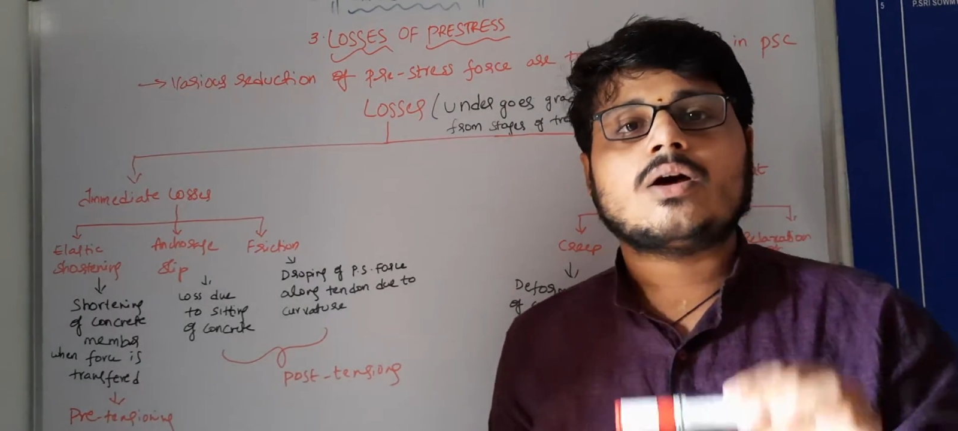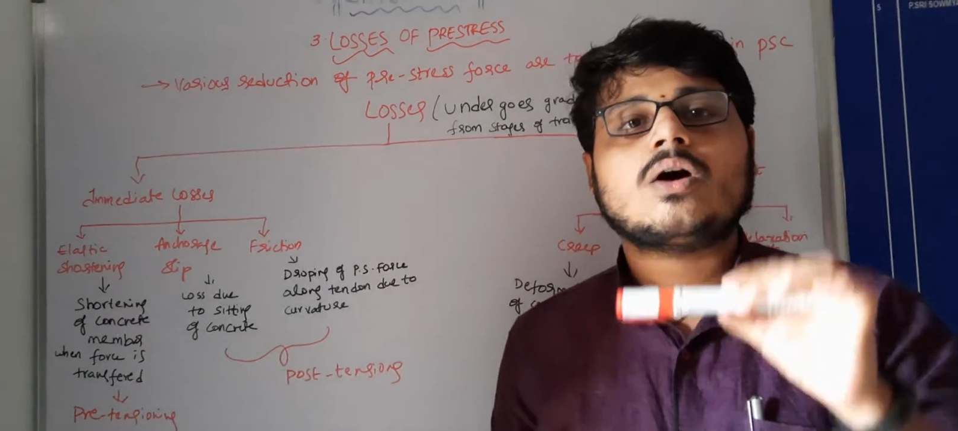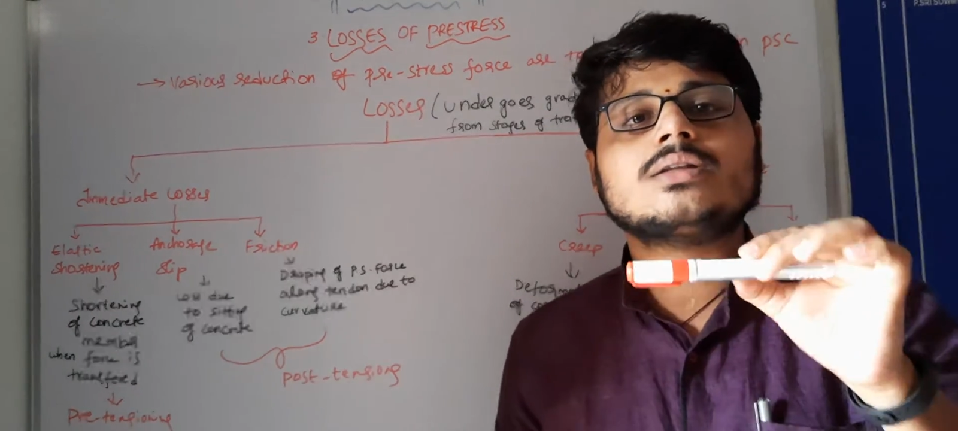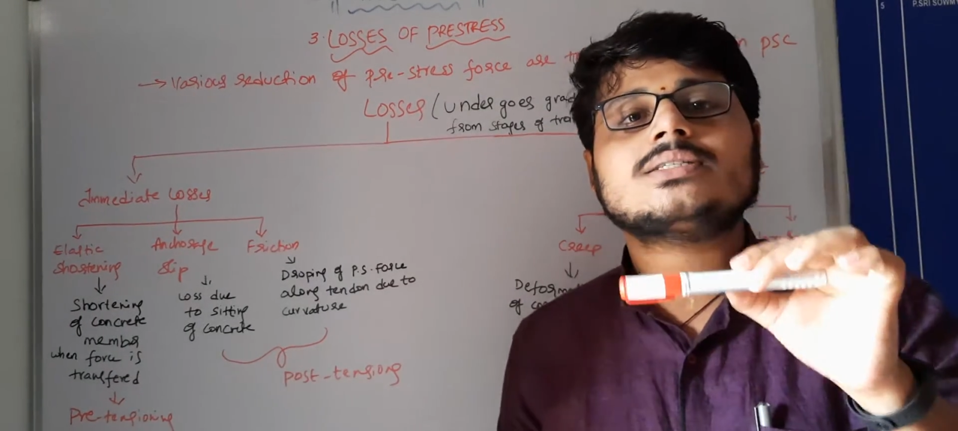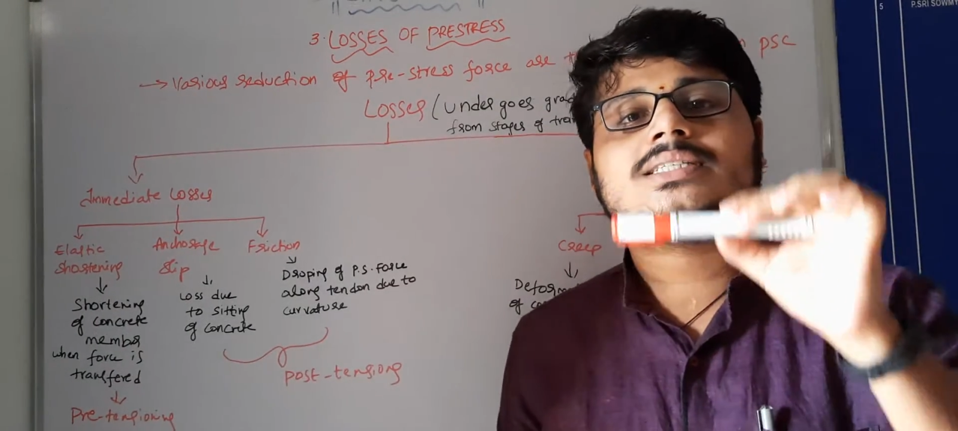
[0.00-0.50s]

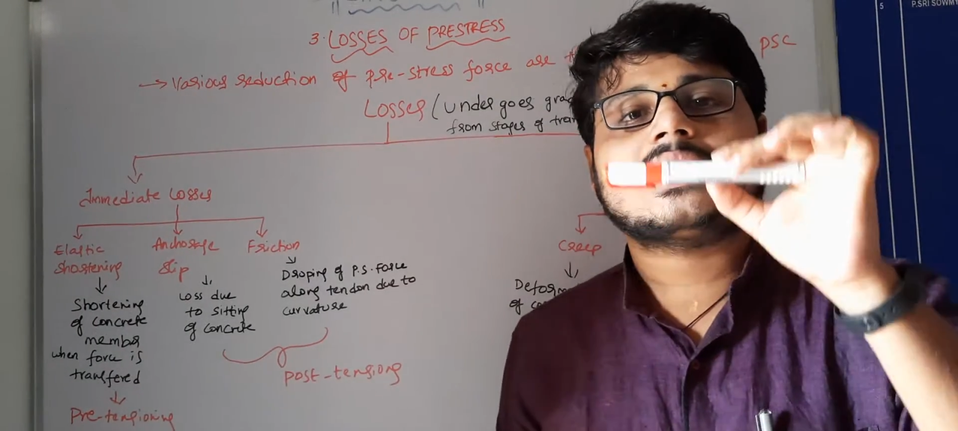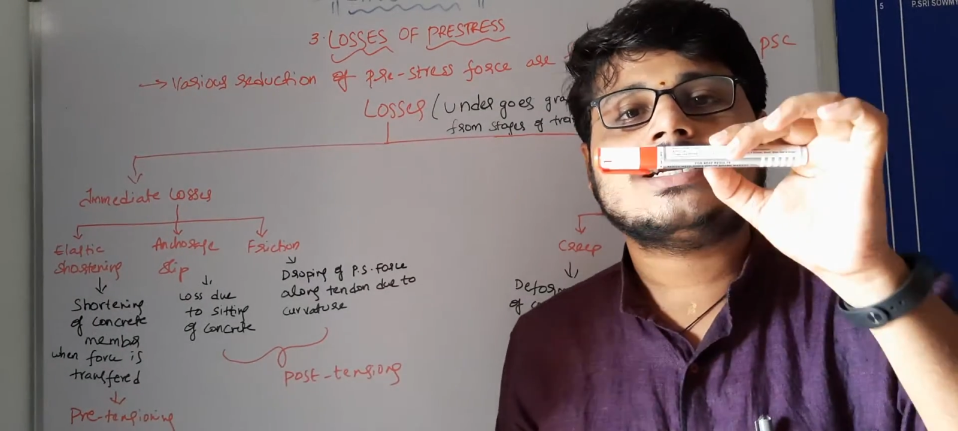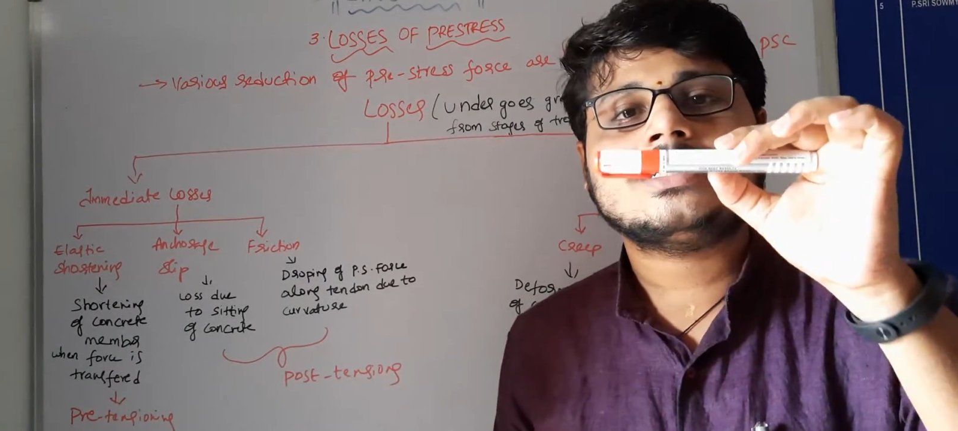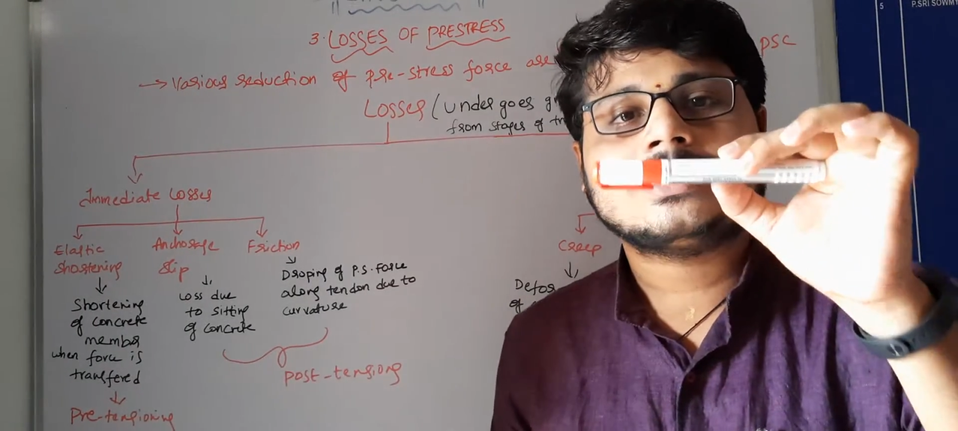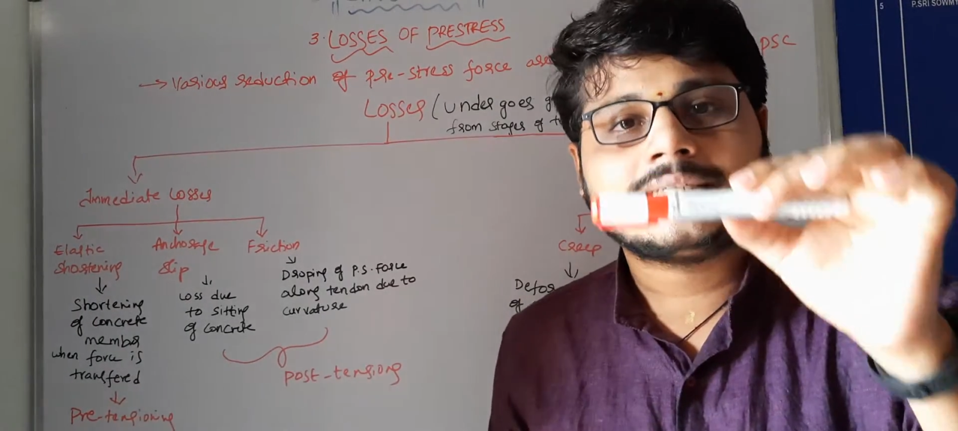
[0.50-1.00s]
or
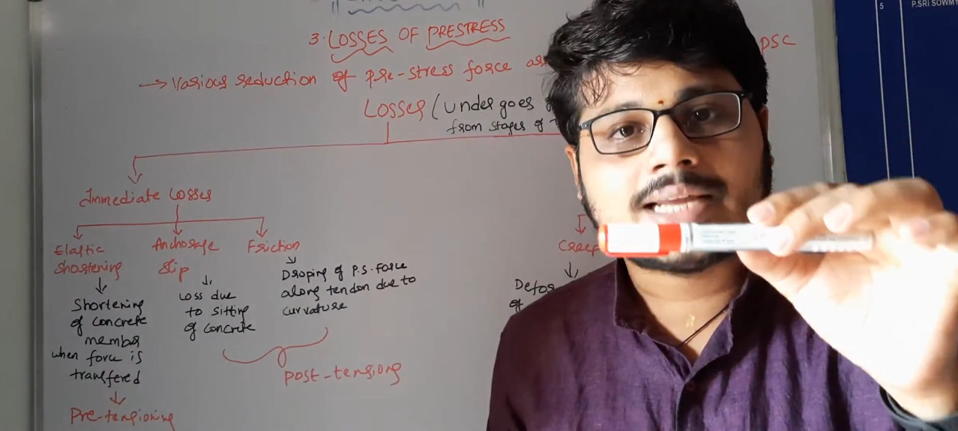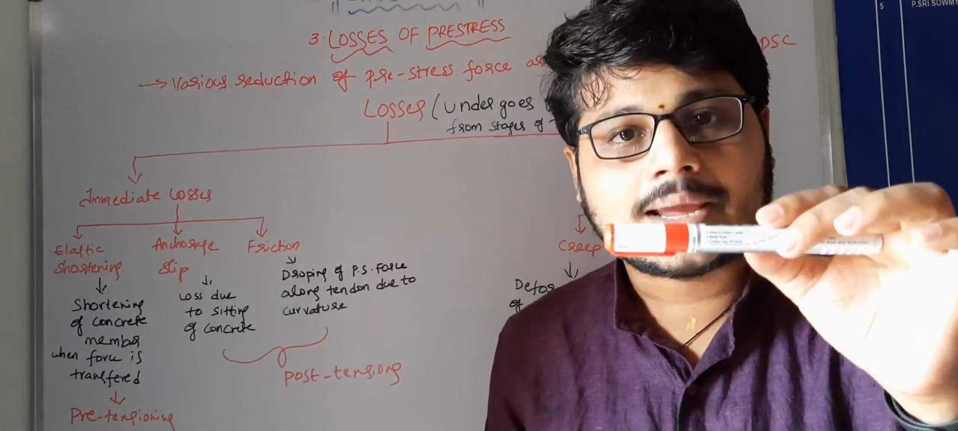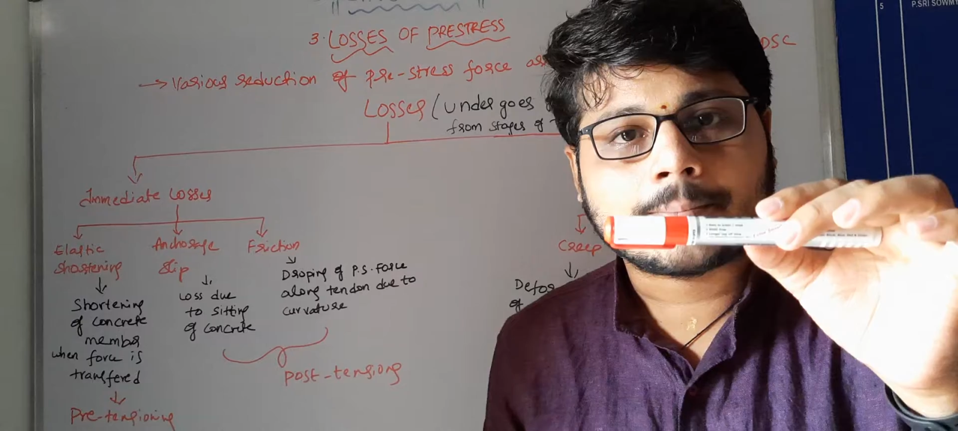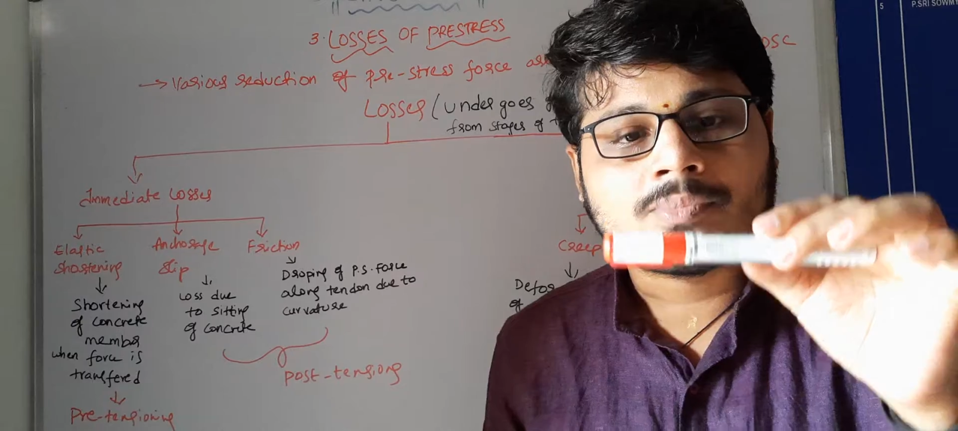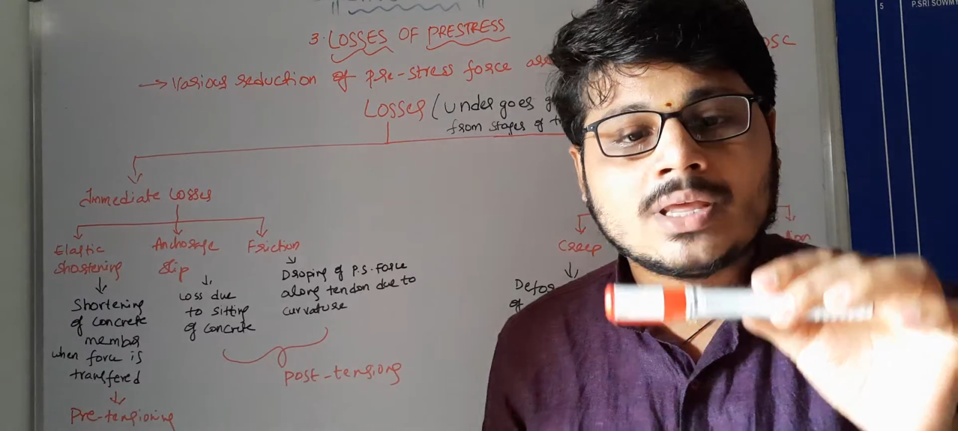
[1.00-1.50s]
sudden
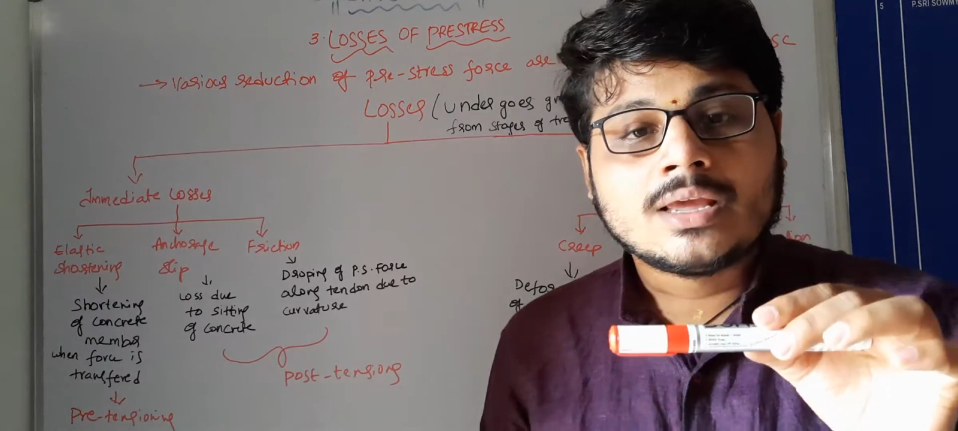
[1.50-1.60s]
time.